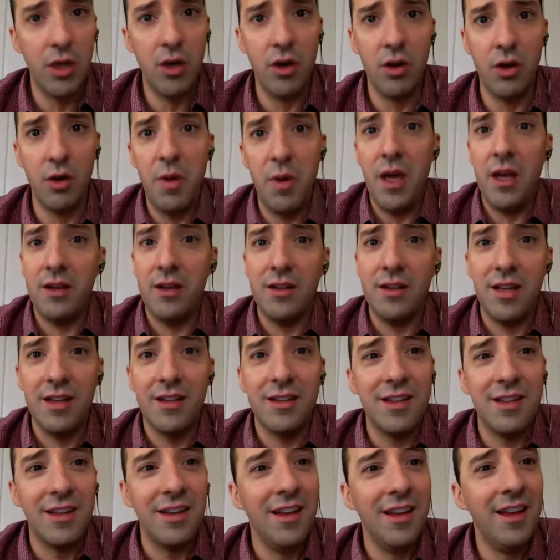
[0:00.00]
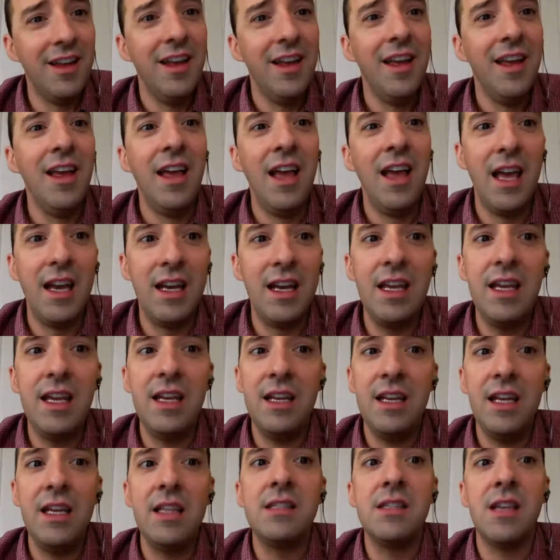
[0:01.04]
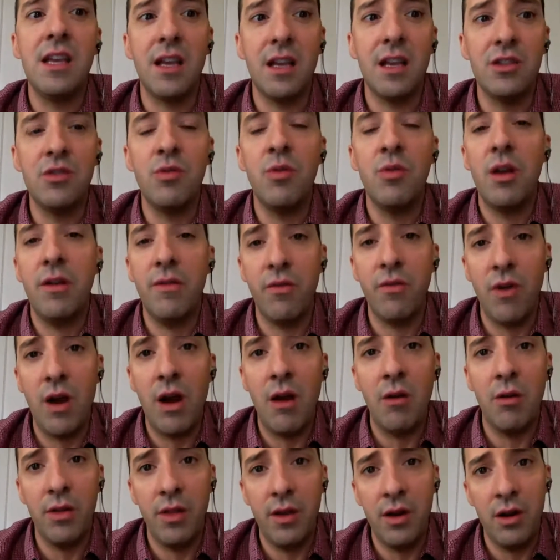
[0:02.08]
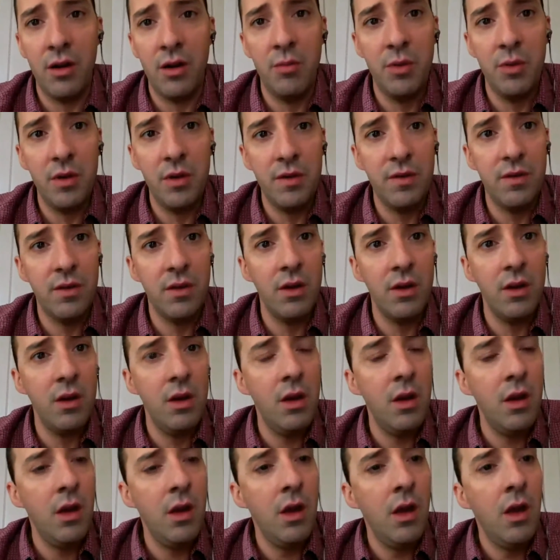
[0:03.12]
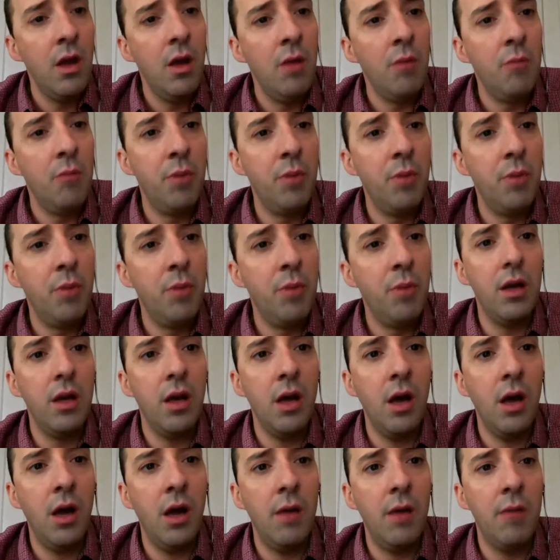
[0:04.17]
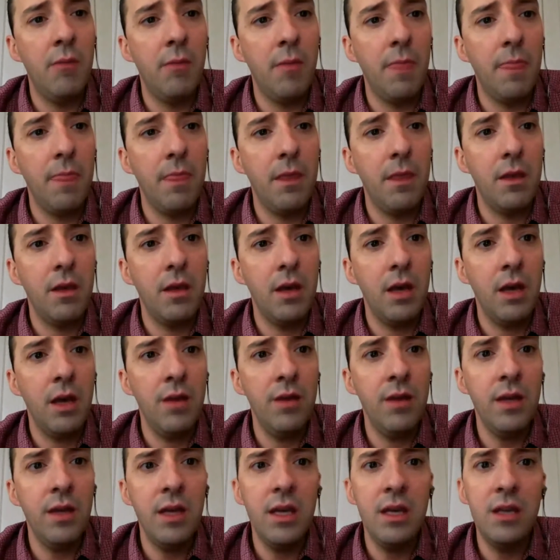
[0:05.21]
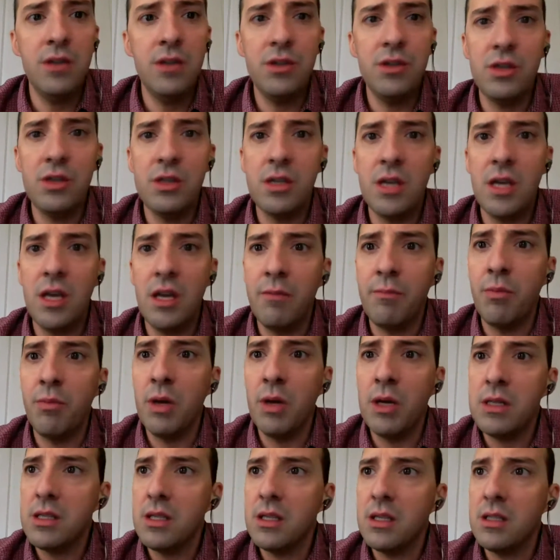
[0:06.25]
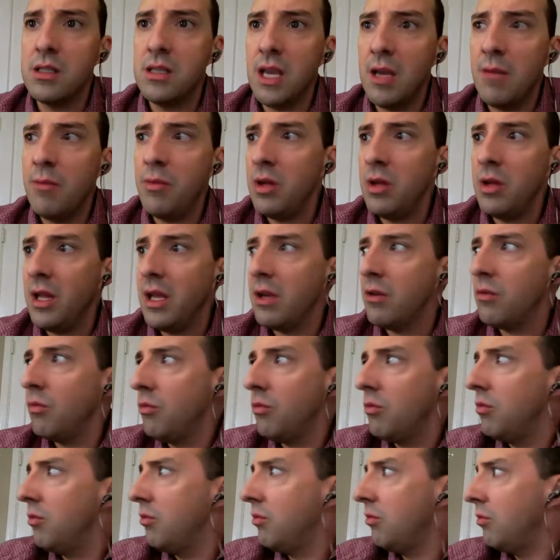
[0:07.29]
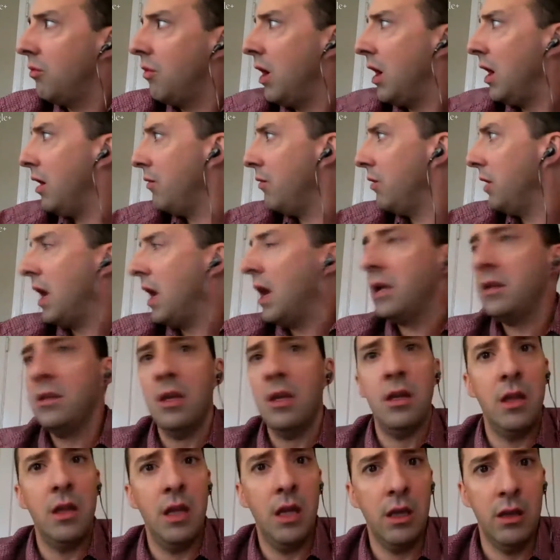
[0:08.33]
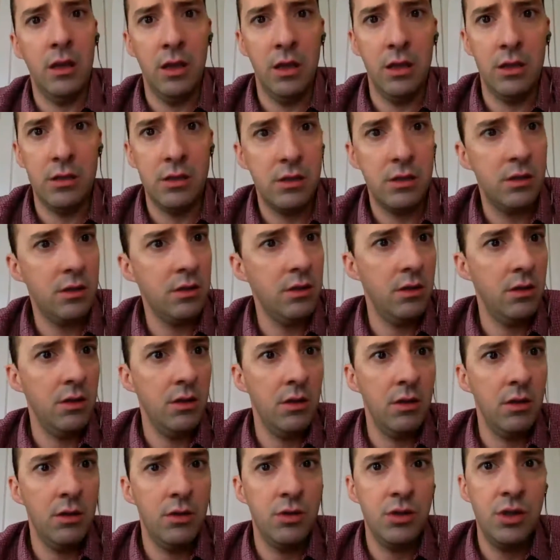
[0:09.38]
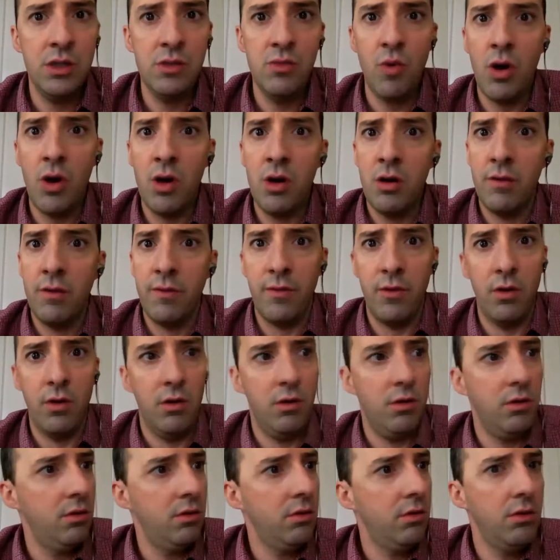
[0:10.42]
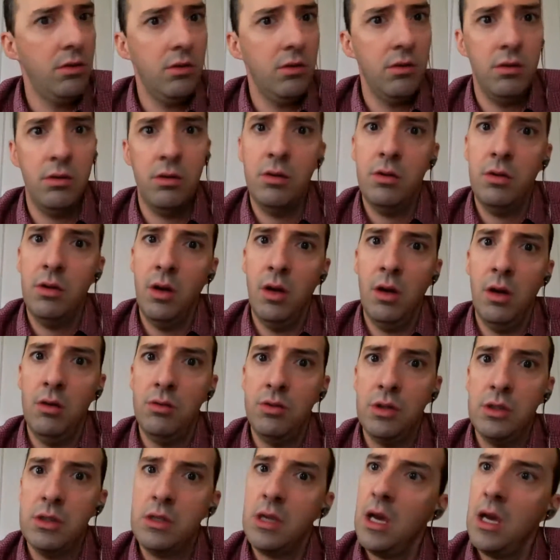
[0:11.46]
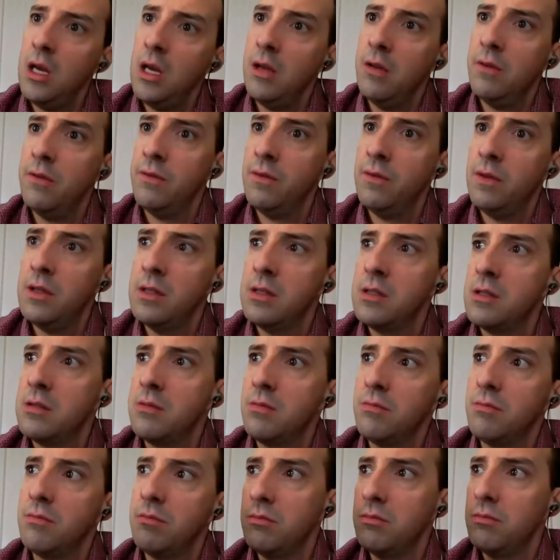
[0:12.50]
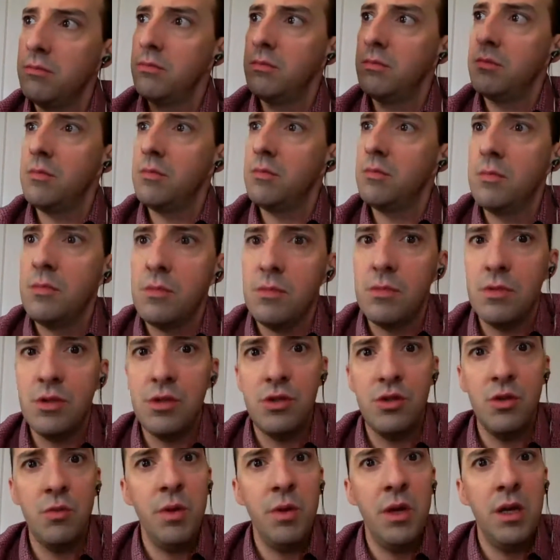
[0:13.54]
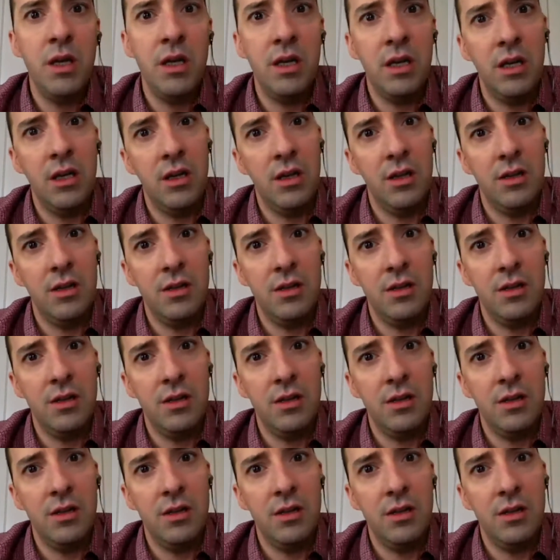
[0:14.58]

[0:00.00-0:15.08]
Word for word: codependent, and he needs like a 24-hour therapist. But um, I think he's just kind of brings to the table like, why are we acting like this? She's wonderful. You know, just kind of this stupidity to the